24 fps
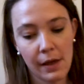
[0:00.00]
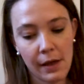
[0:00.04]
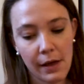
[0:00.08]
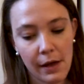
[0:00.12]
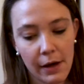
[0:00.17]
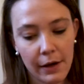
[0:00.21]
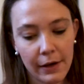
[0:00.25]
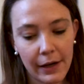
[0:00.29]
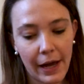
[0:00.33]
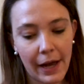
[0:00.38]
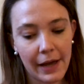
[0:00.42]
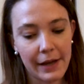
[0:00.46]

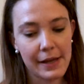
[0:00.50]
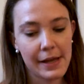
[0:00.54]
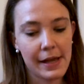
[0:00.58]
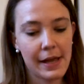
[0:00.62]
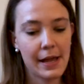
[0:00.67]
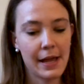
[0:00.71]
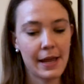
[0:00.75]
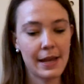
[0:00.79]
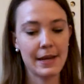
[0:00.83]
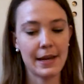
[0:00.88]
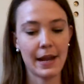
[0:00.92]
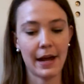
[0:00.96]
Okay,
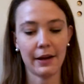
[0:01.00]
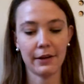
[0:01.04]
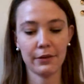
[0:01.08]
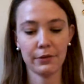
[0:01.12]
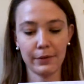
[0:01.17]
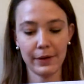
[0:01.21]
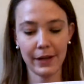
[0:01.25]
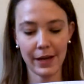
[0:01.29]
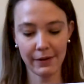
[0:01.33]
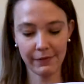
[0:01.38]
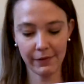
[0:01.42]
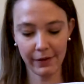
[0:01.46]
next we
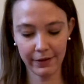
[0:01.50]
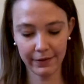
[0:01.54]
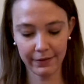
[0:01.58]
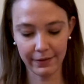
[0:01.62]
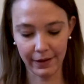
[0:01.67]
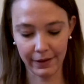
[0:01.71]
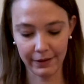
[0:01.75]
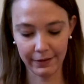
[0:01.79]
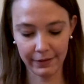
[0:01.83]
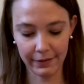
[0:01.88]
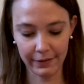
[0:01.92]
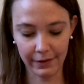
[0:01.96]
have our
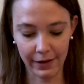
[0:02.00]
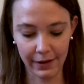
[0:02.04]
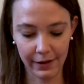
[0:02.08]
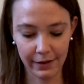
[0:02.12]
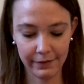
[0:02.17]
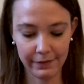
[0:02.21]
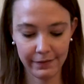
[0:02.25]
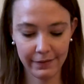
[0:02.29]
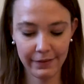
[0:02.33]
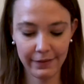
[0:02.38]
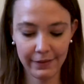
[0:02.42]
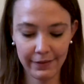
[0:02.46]
sense
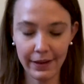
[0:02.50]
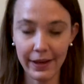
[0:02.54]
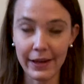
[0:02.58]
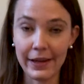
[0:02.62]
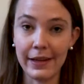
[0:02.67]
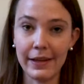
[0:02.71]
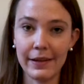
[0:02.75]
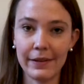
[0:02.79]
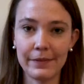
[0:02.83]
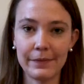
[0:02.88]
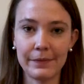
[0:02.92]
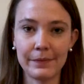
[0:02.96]
of sight.